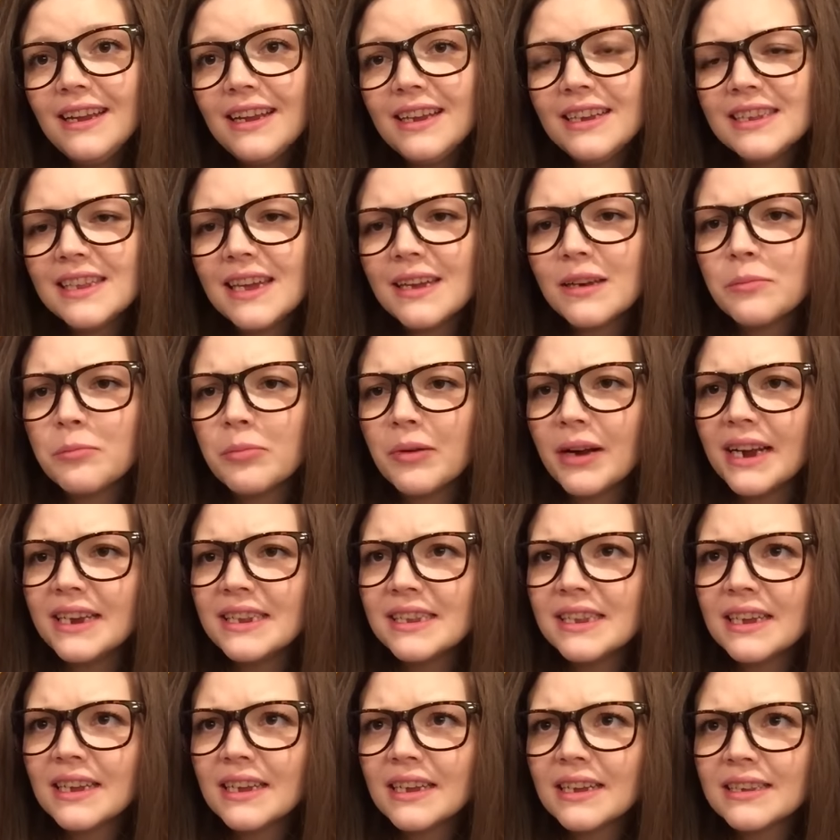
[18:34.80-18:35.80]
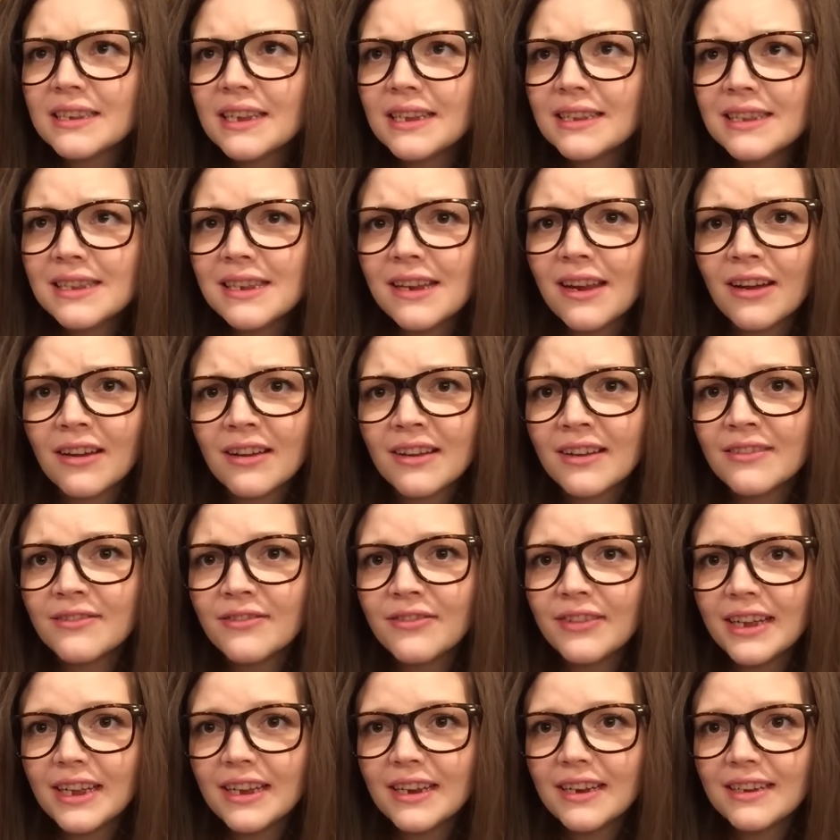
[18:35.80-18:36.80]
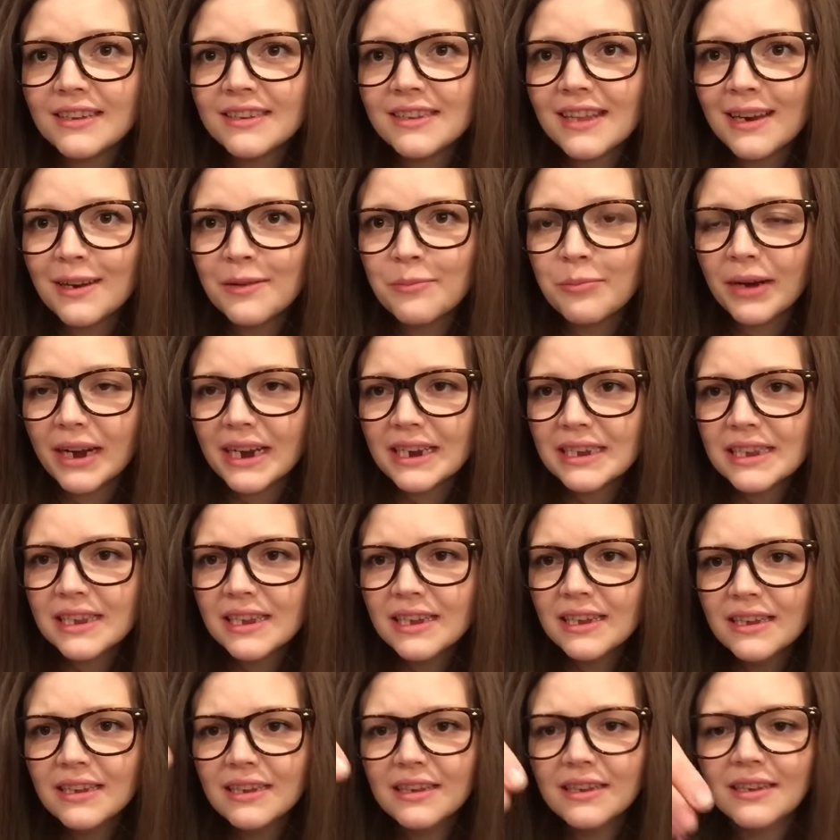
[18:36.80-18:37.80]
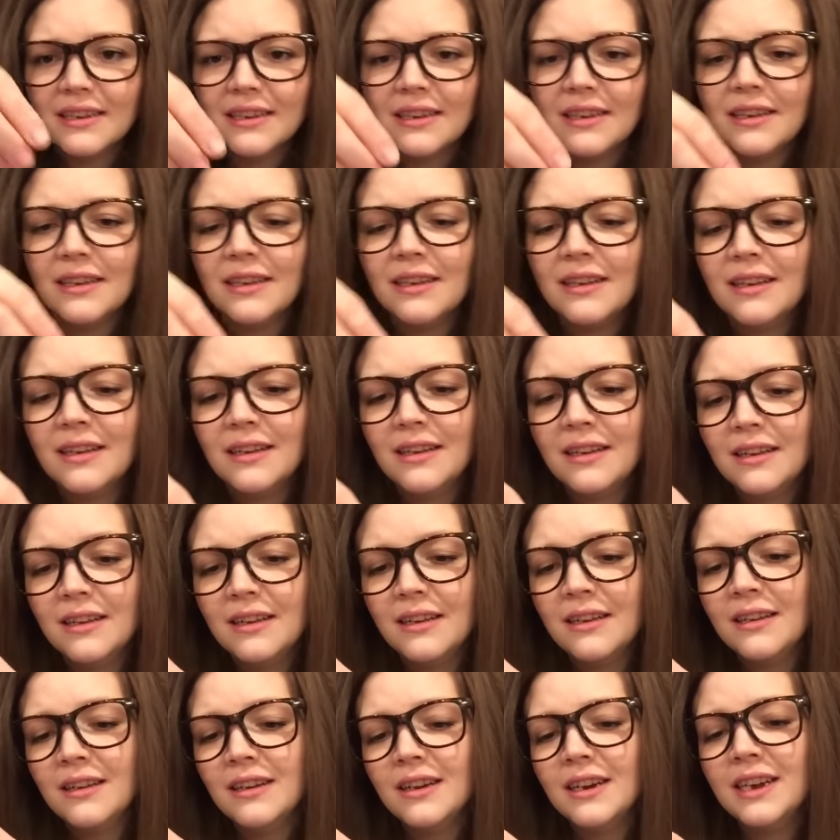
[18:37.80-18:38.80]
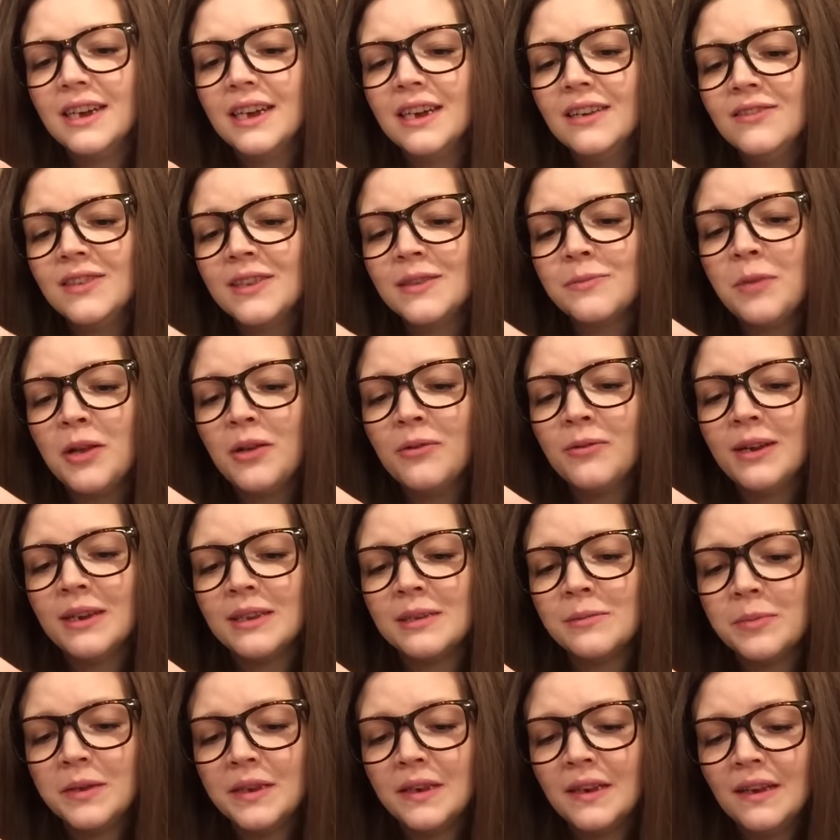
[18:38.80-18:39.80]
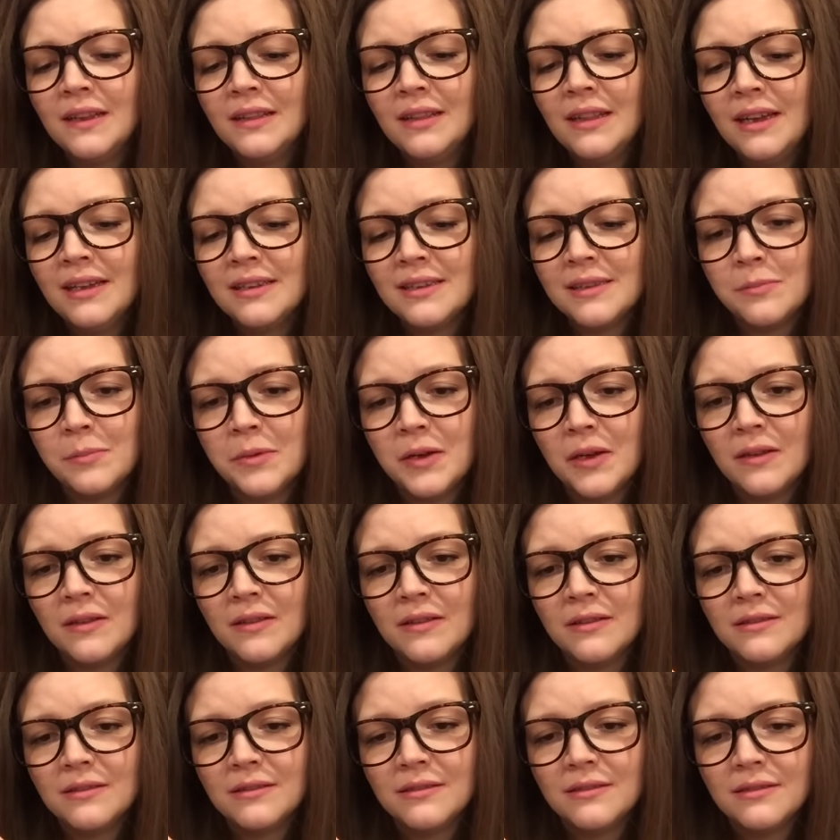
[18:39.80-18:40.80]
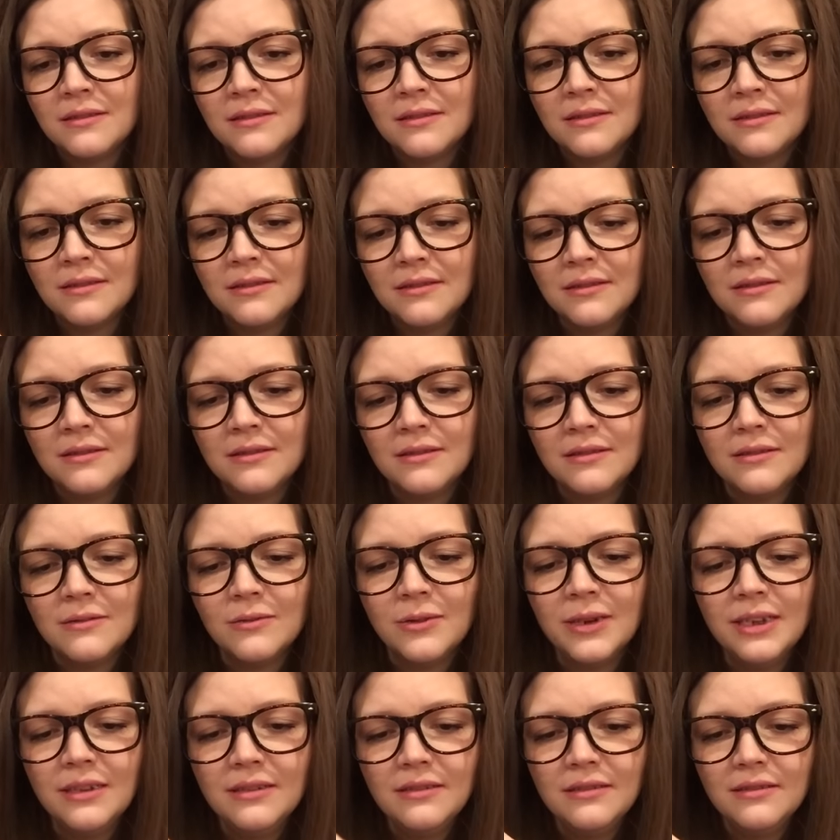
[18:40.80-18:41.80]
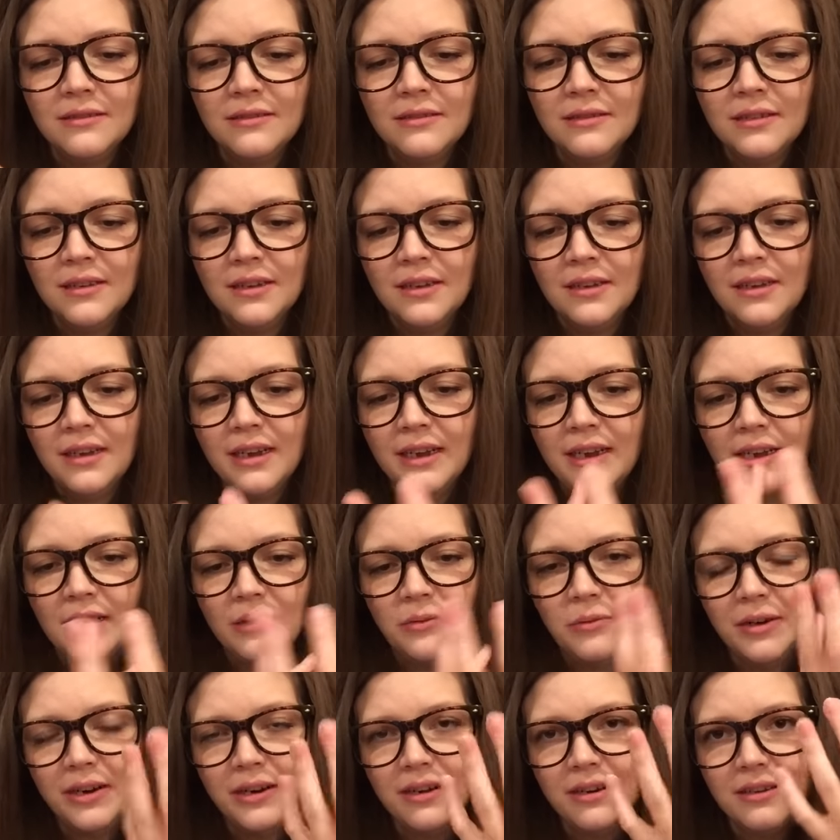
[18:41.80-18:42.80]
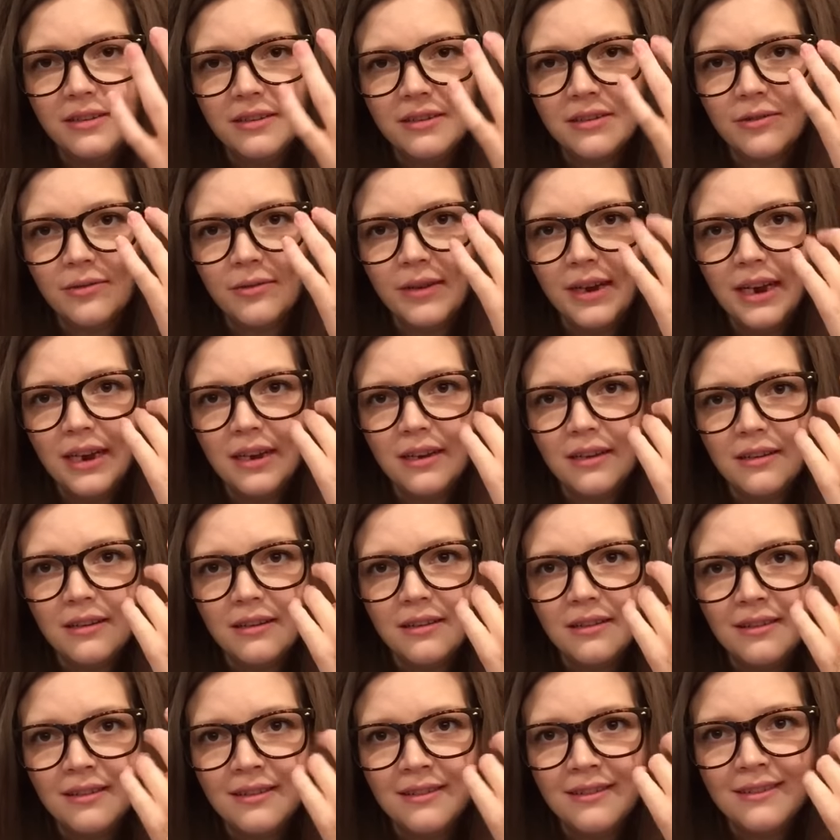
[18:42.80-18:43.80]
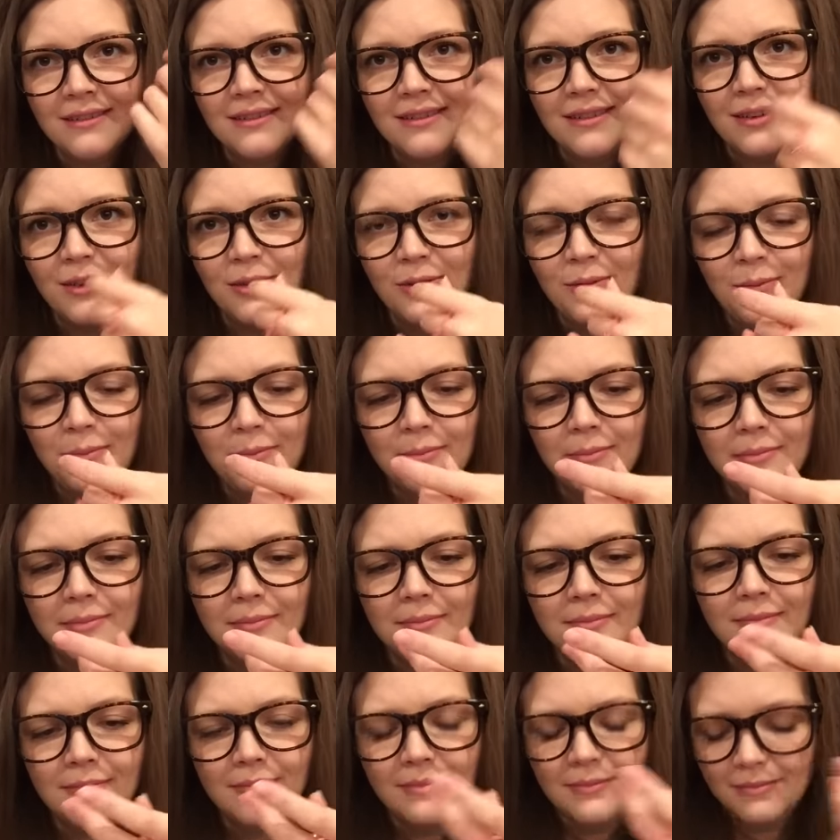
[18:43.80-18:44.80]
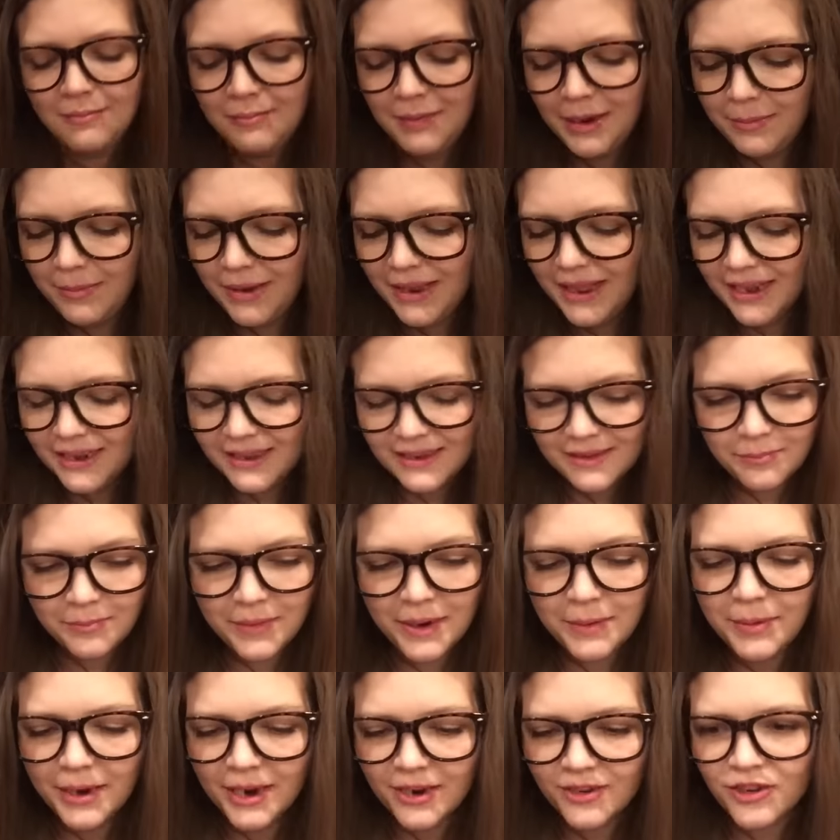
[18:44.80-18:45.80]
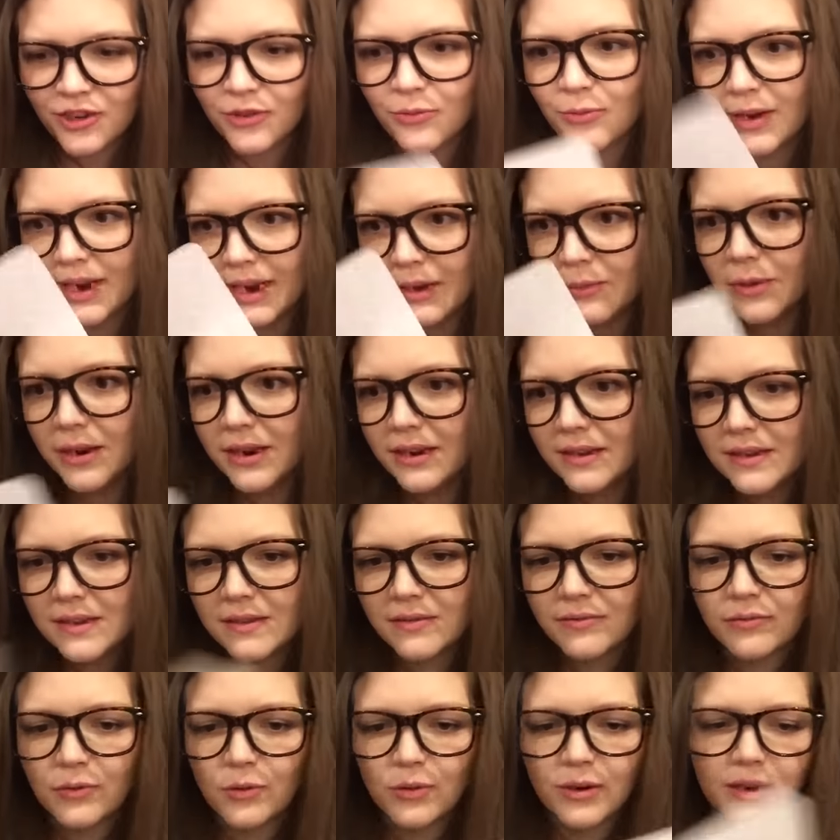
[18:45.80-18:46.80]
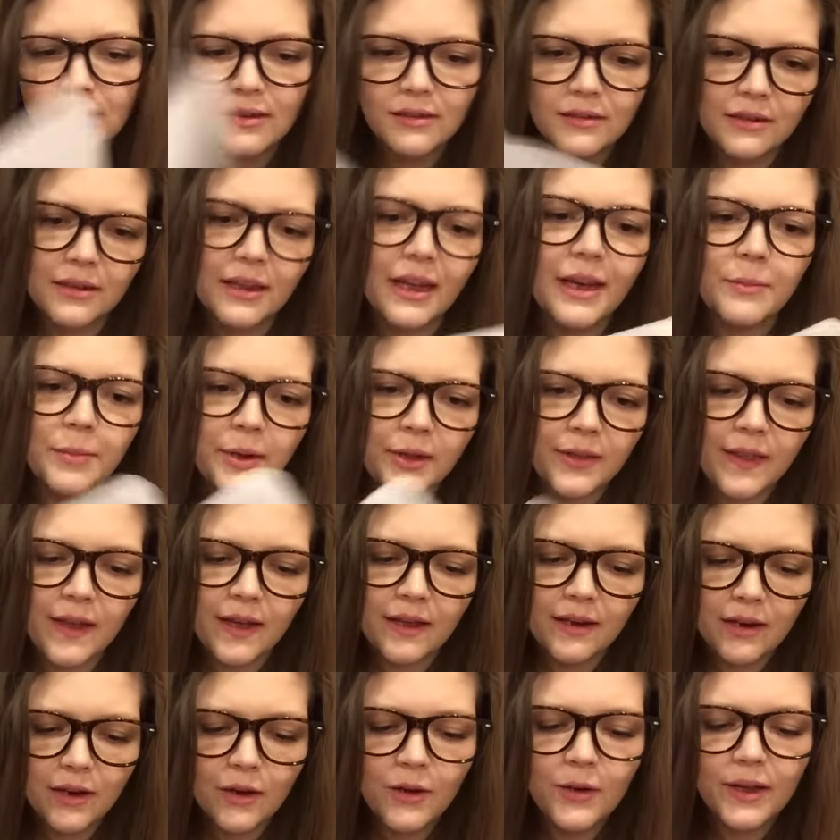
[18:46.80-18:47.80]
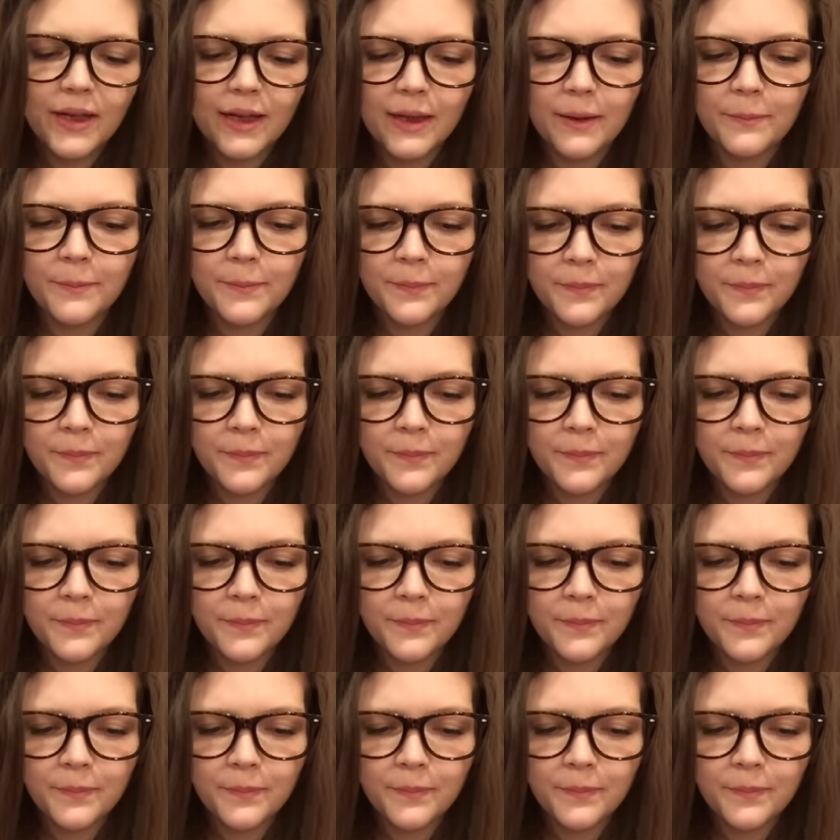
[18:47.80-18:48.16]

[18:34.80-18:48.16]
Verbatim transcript: Is that a bracelet? Because that's not going to fit. Is that a bracelet? I have small wrists, but not that small. Well, I could wear it as a ring. Nope. Maybe that's, maybe I should read what it's for. How about that? Okay.